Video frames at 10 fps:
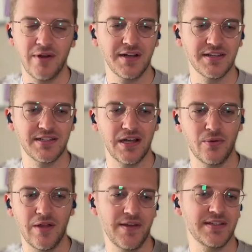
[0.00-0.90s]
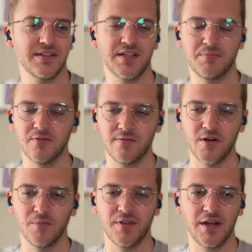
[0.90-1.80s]
of practice that I want. That's the type of
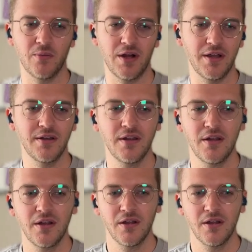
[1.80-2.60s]
firm that I want.